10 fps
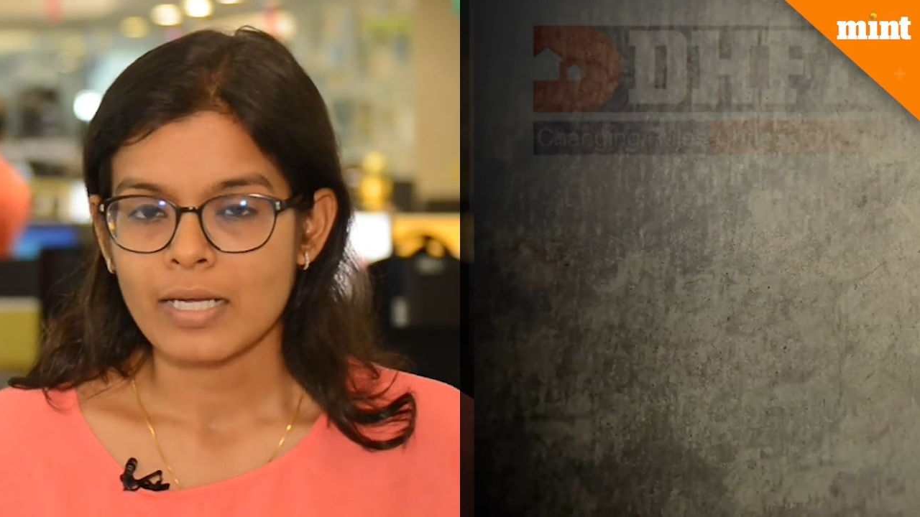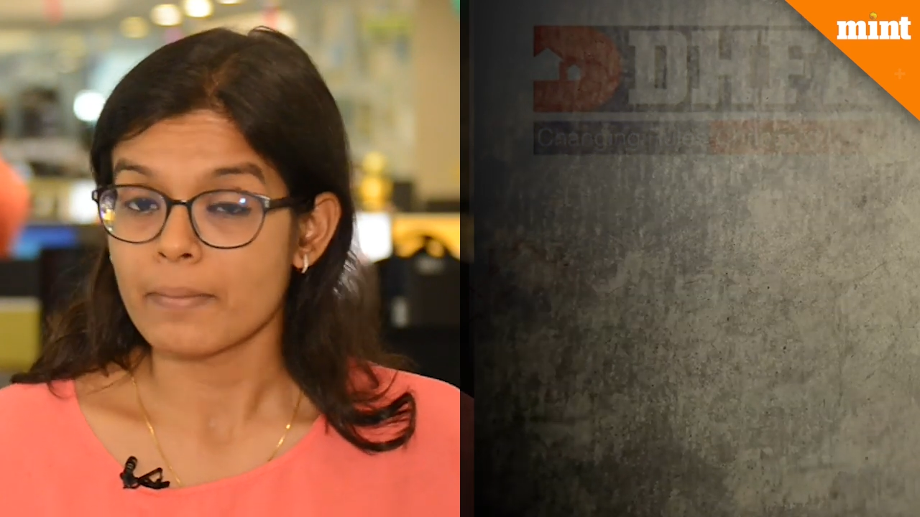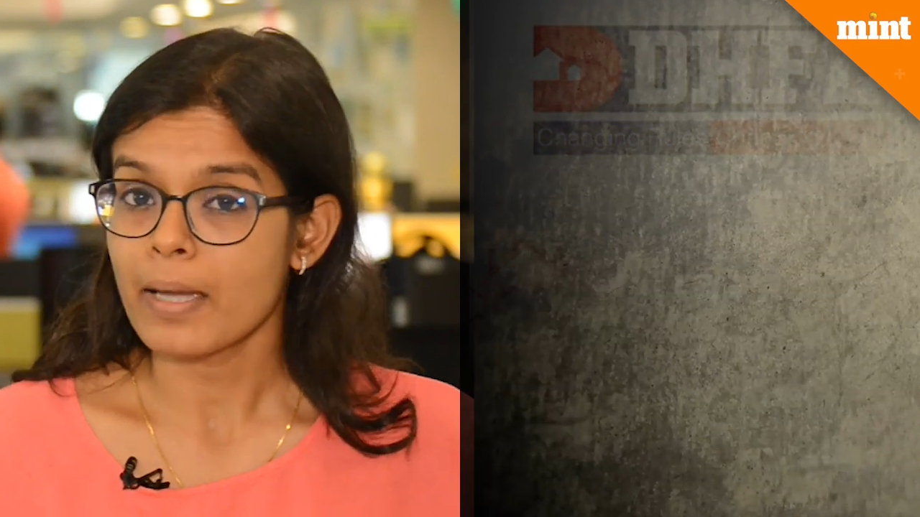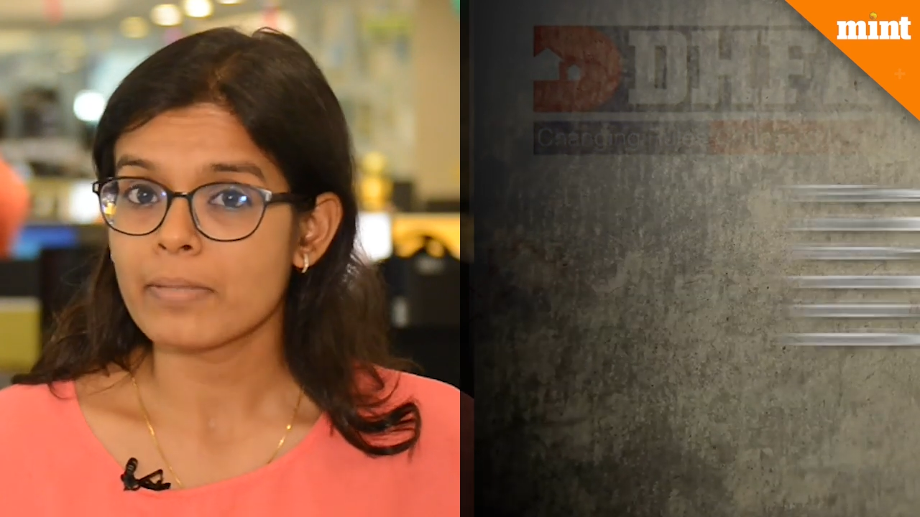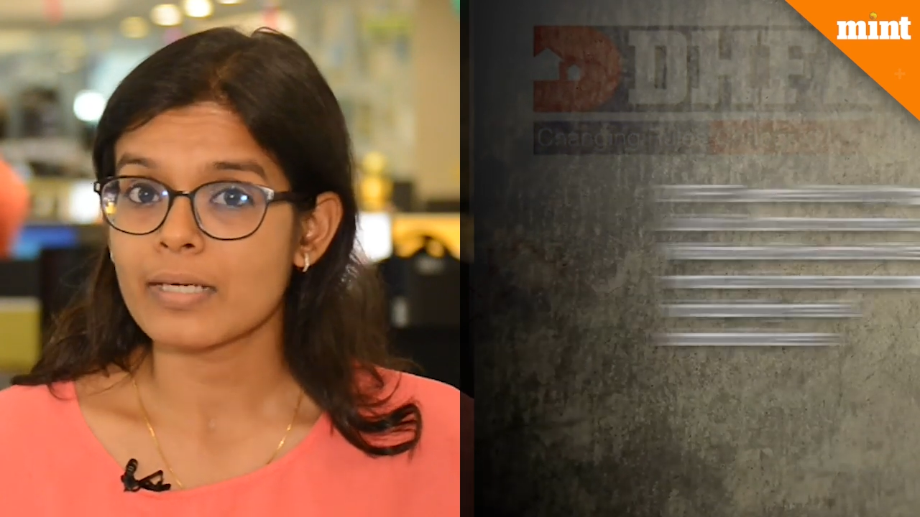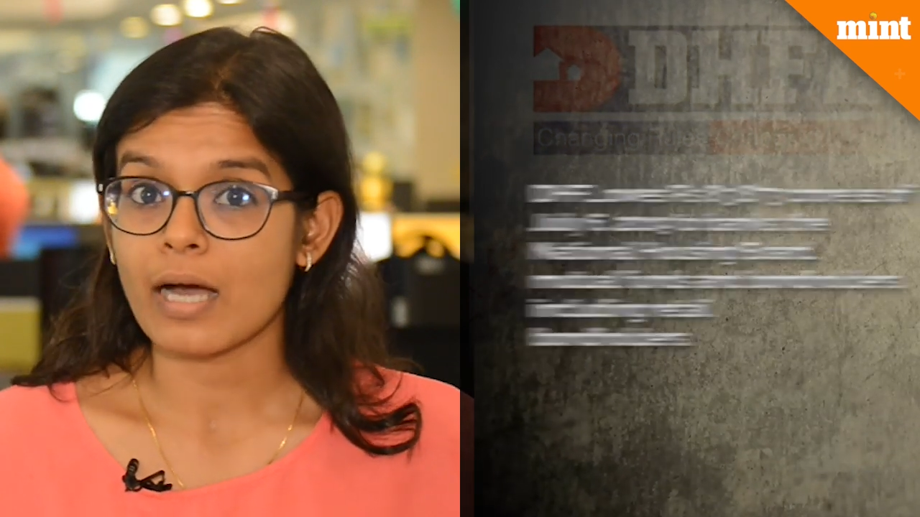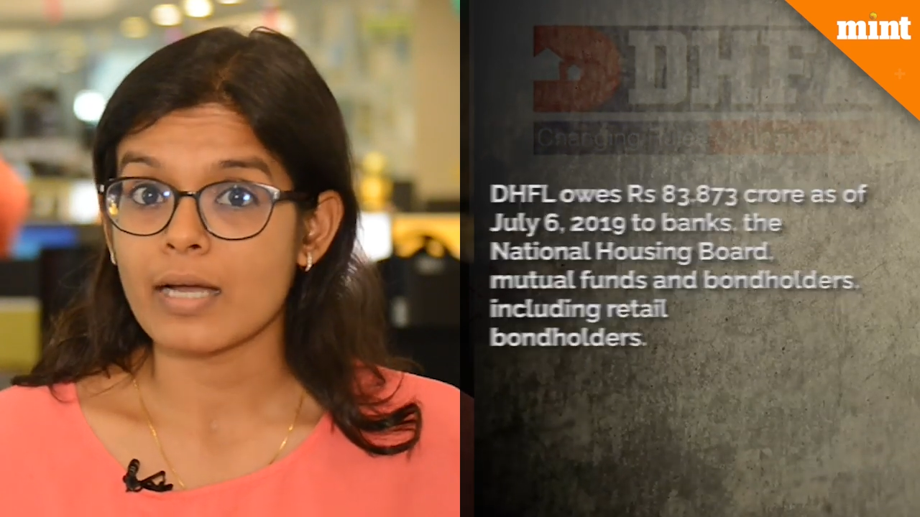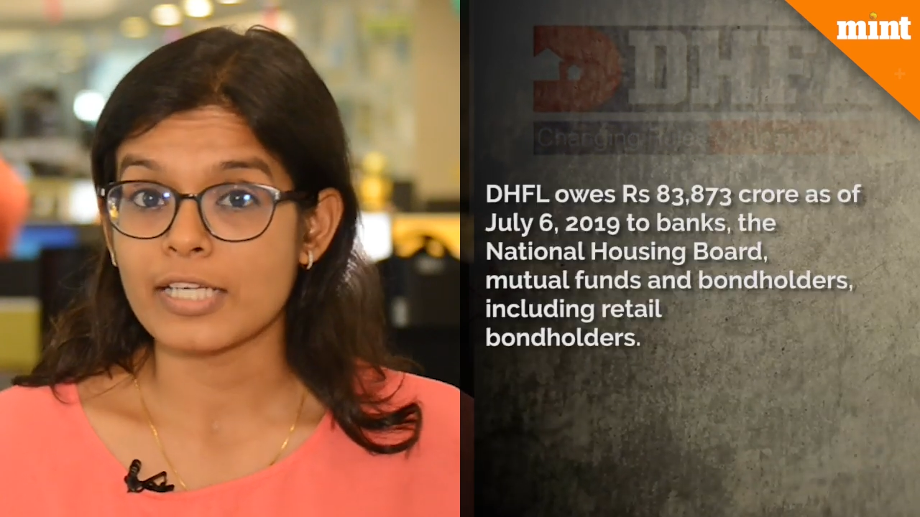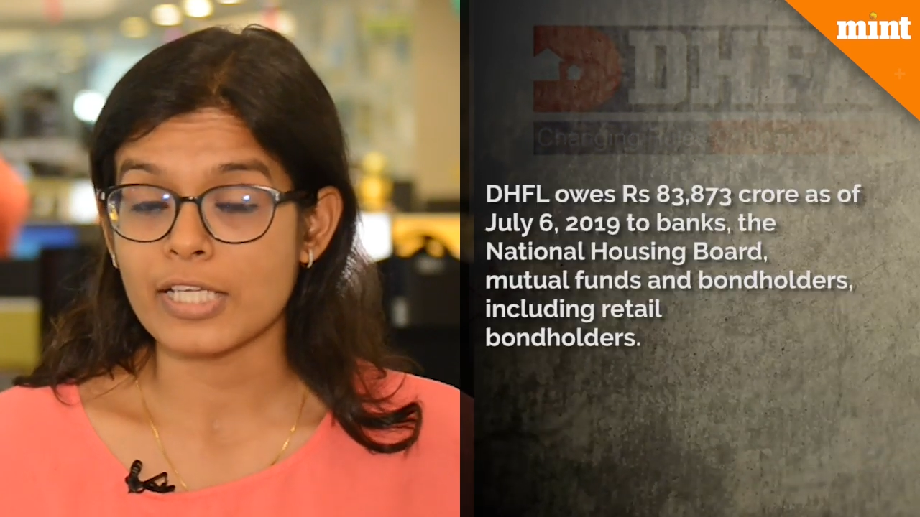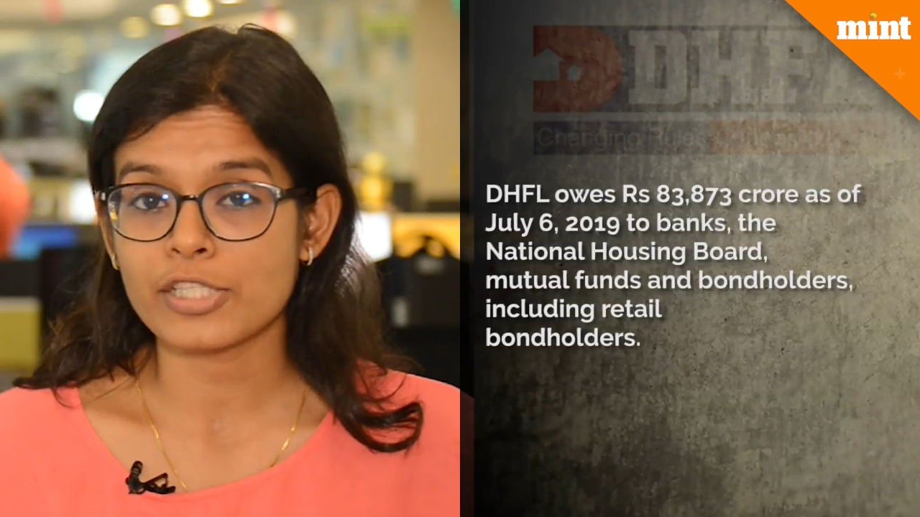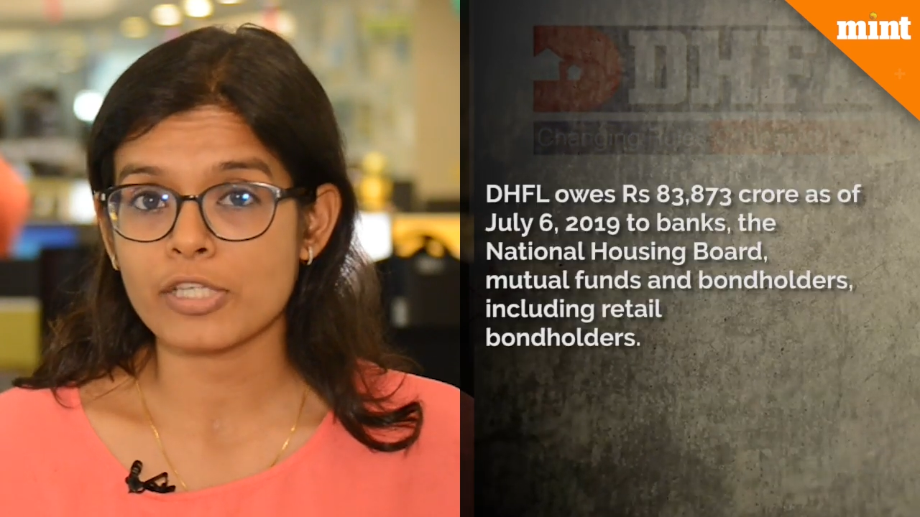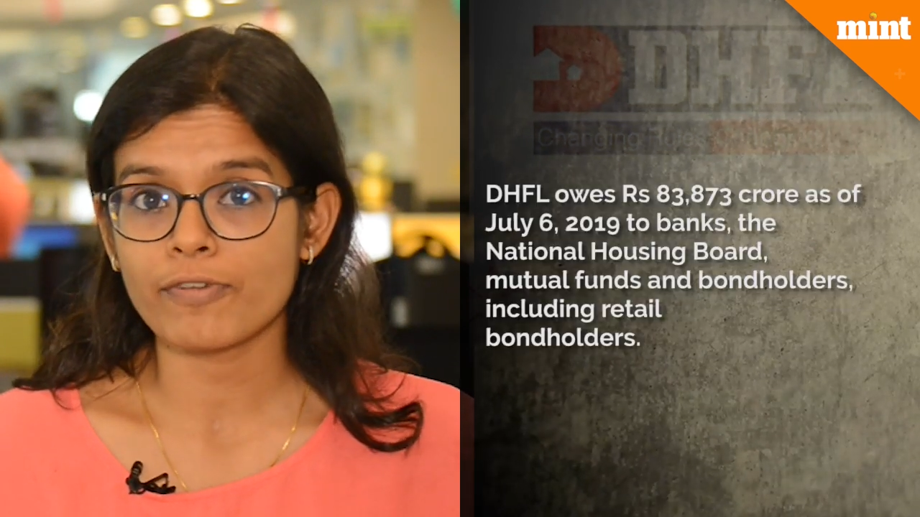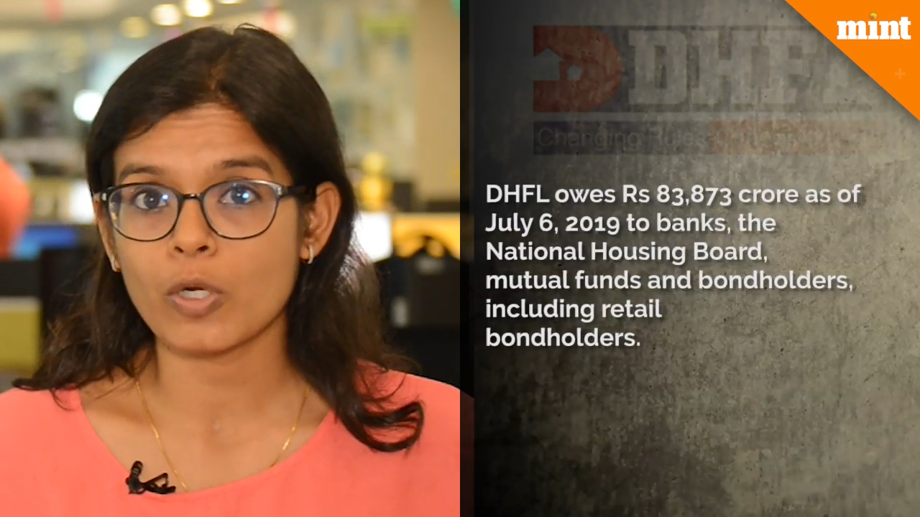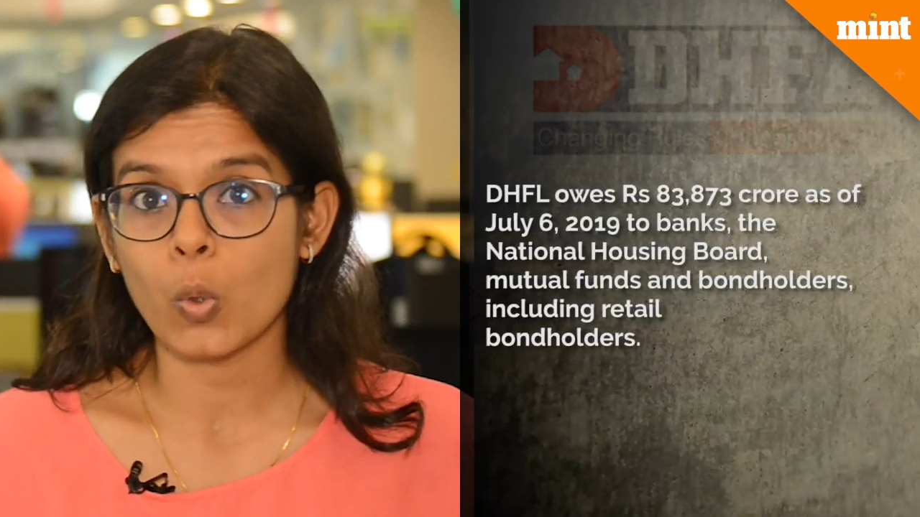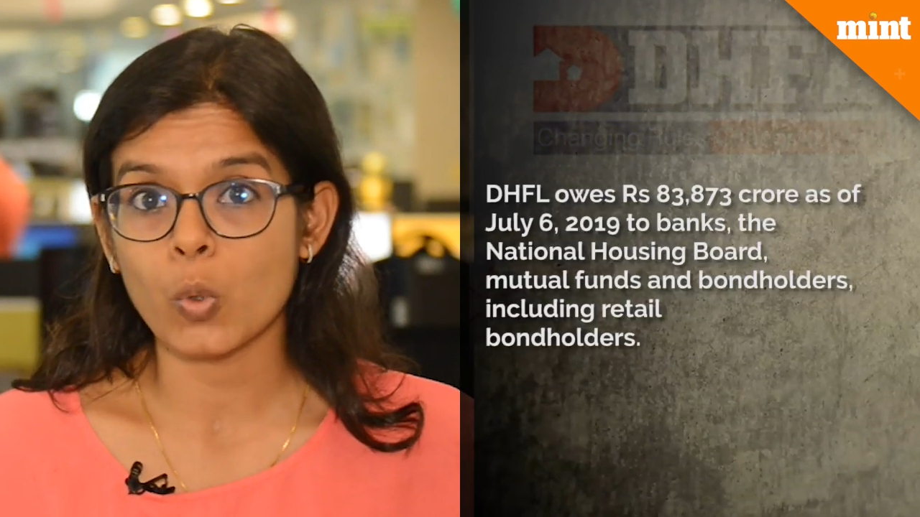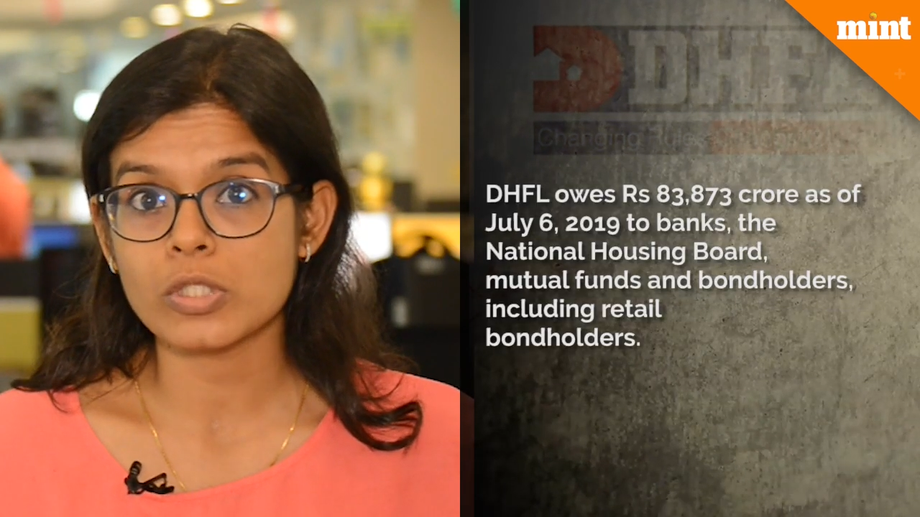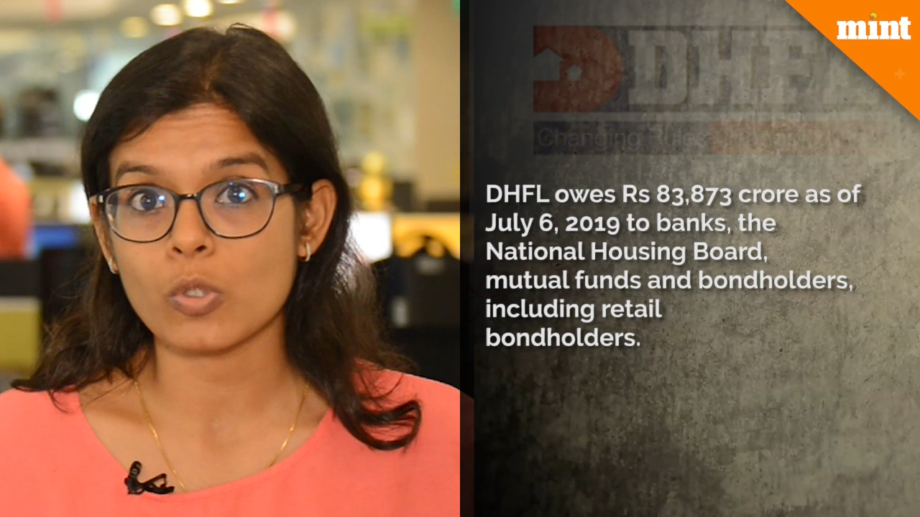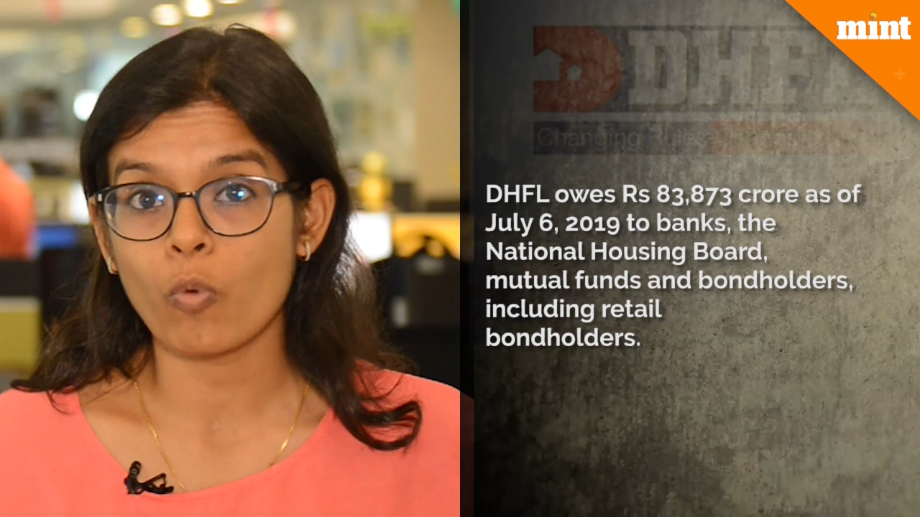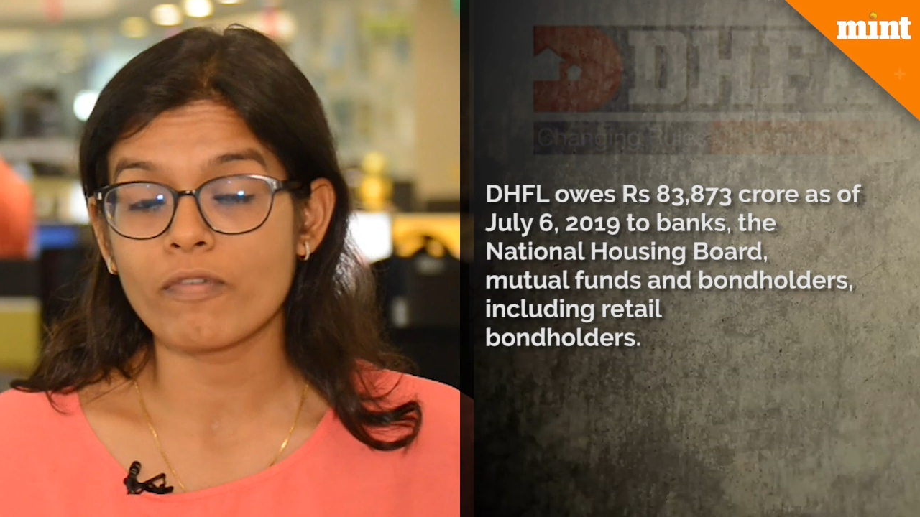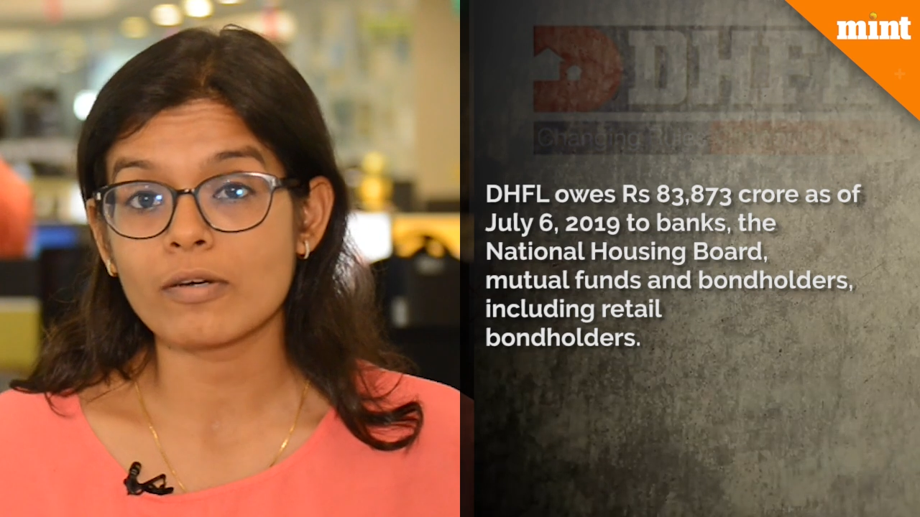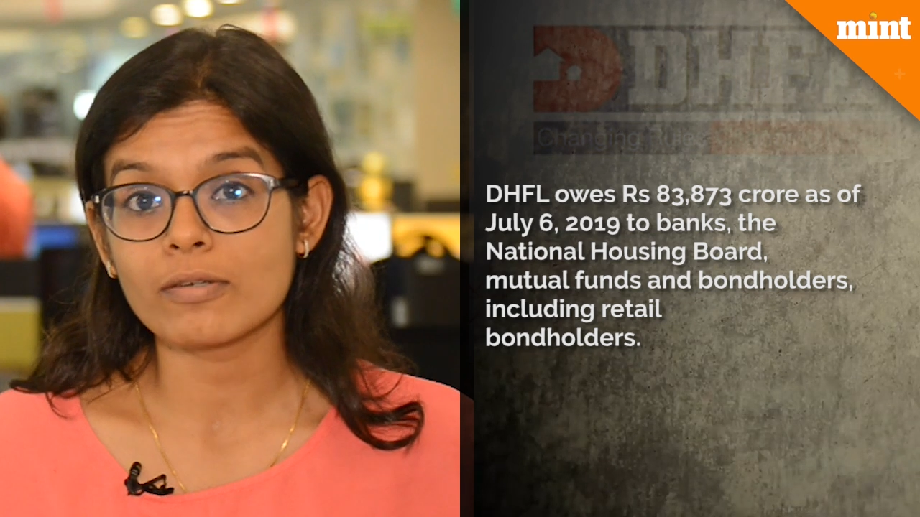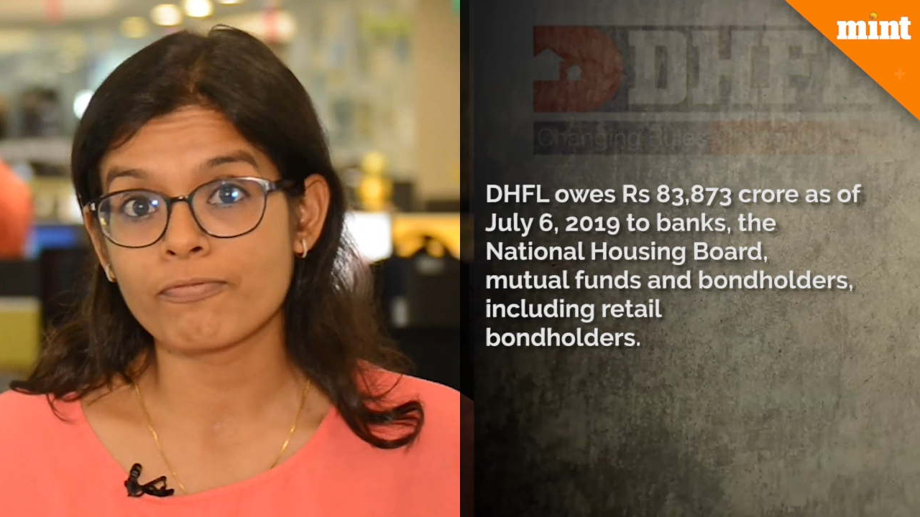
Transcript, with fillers: Remember, DHFL owes over